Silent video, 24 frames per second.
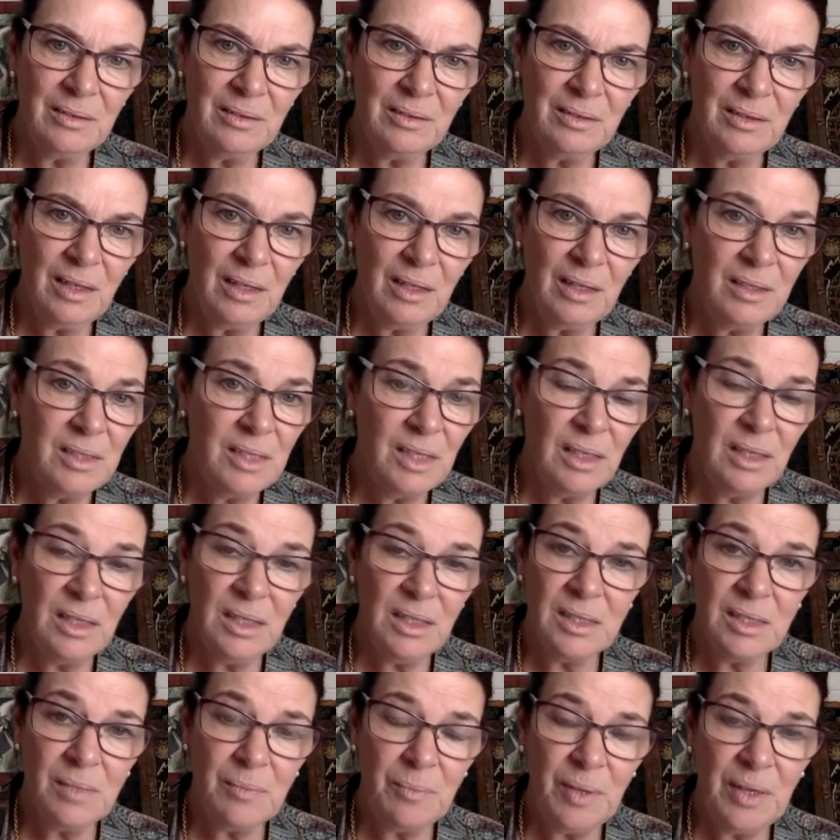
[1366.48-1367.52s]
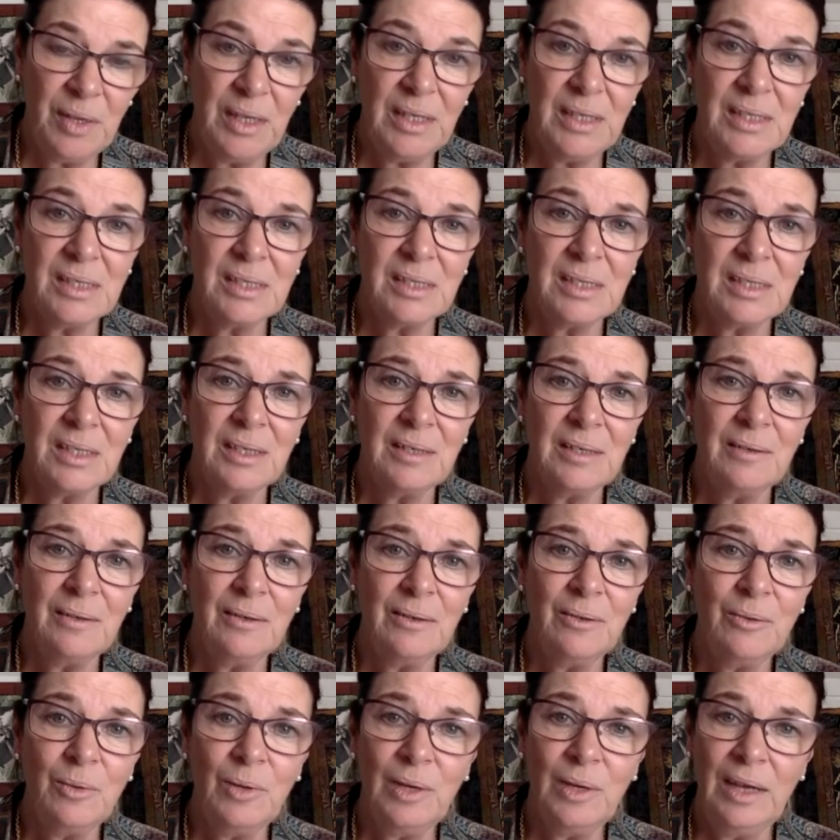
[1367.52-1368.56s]
until it's appeased,
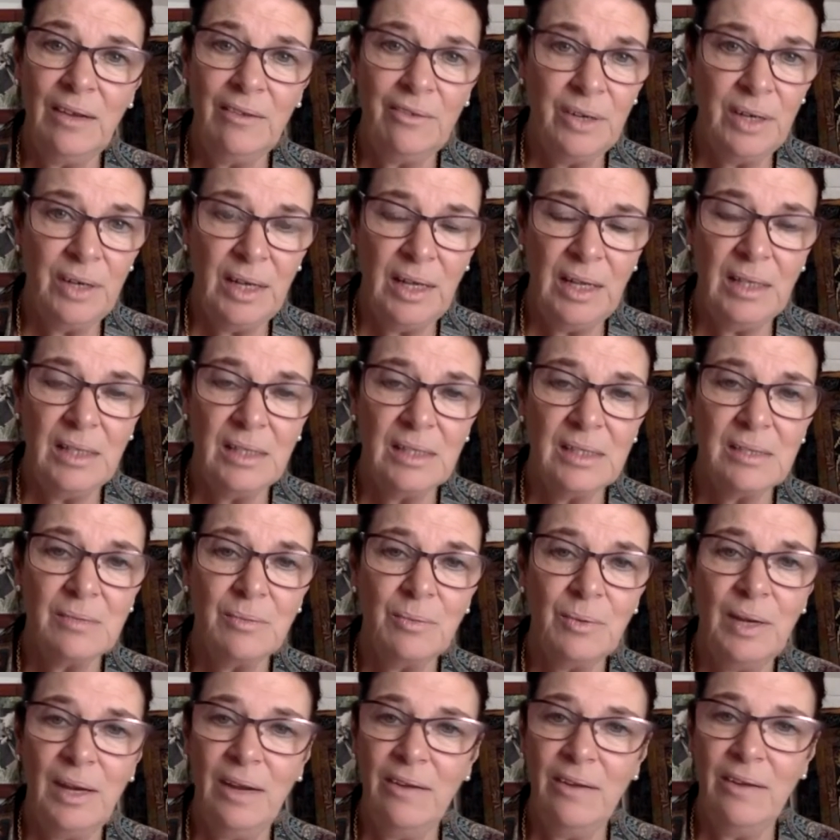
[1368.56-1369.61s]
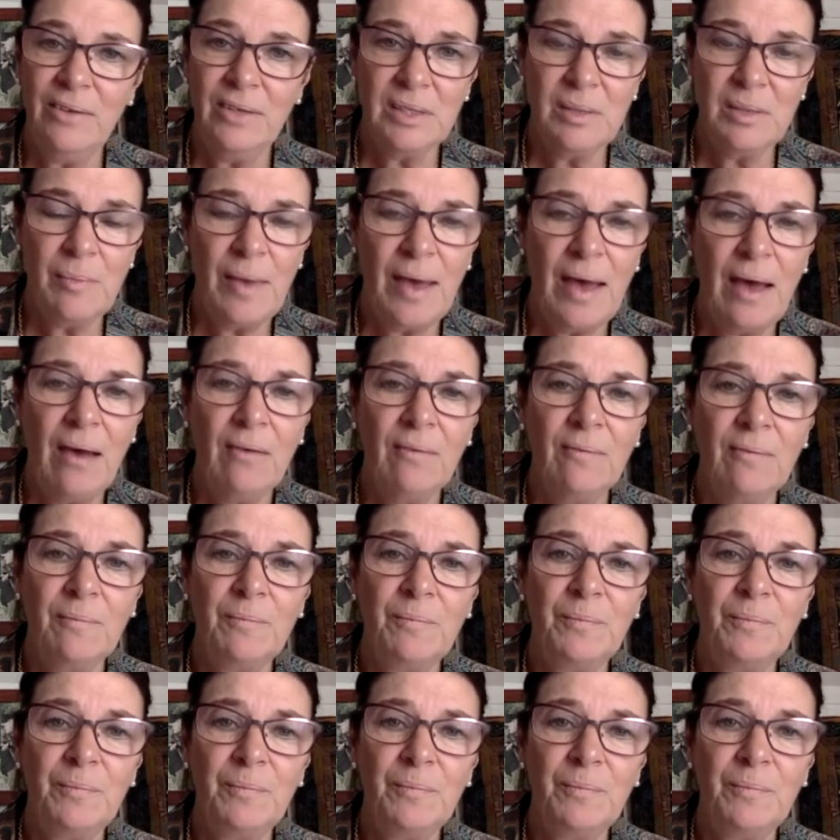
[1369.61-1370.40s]
whatever it is, whatever it's about.